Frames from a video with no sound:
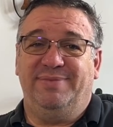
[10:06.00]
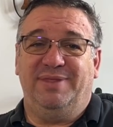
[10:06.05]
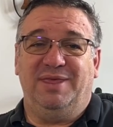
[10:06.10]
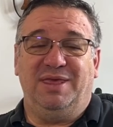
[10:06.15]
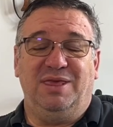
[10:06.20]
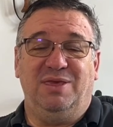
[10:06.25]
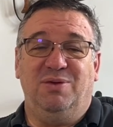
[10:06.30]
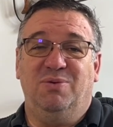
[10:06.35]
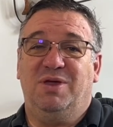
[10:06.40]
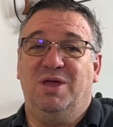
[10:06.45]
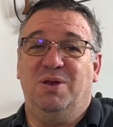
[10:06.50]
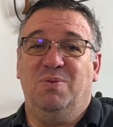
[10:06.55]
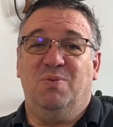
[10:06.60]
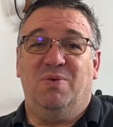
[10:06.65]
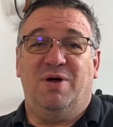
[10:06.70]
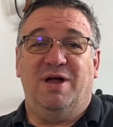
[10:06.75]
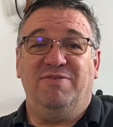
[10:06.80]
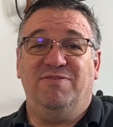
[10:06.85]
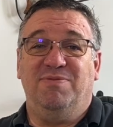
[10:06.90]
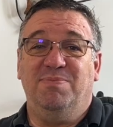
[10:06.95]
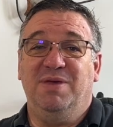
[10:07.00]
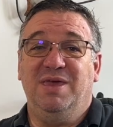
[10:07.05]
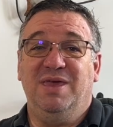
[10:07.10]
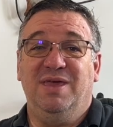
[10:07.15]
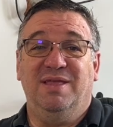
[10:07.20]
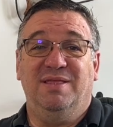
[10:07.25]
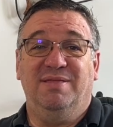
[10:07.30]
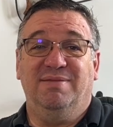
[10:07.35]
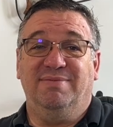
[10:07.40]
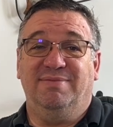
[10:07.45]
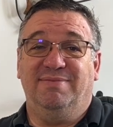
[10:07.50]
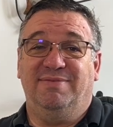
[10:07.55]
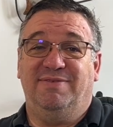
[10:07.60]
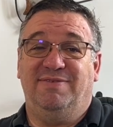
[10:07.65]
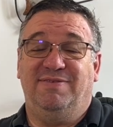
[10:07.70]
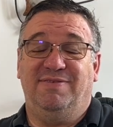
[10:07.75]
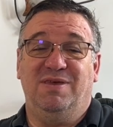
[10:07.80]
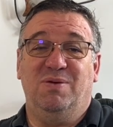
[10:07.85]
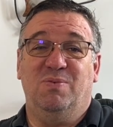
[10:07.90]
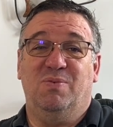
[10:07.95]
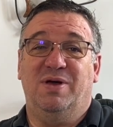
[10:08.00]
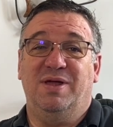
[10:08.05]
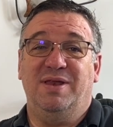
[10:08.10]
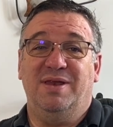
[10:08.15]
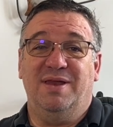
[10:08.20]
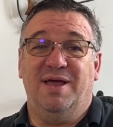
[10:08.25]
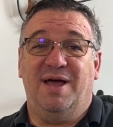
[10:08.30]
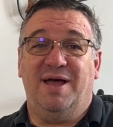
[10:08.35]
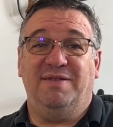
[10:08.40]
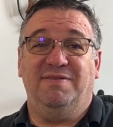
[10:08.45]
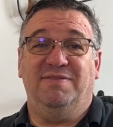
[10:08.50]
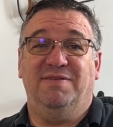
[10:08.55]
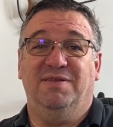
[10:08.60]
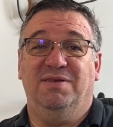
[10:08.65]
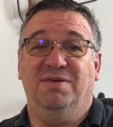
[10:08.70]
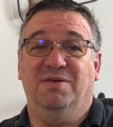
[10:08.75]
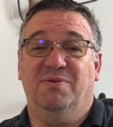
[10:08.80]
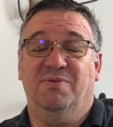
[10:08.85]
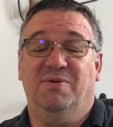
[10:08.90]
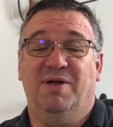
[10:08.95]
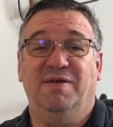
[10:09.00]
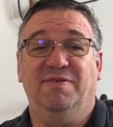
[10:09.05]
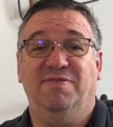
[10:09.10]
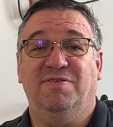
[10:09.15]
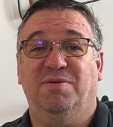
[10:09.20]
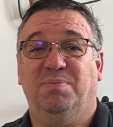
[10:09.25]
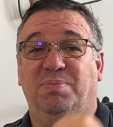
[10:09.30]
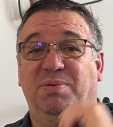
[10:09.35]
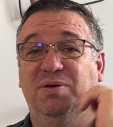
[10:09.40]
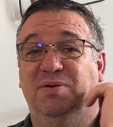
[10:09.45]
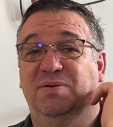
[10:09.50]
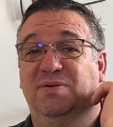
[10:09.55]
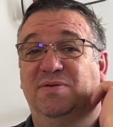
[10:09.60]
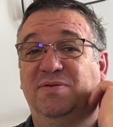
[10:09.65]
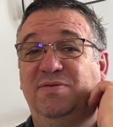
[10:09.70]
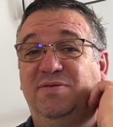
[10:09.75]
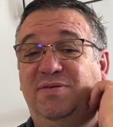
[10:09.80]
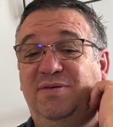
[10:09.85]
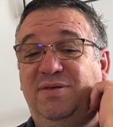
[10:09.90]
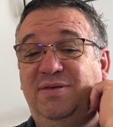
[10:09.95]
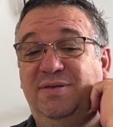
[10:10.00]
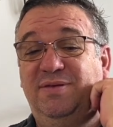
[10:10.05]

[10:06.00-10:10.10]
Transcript: you can watch me and see what not to do, I suppose.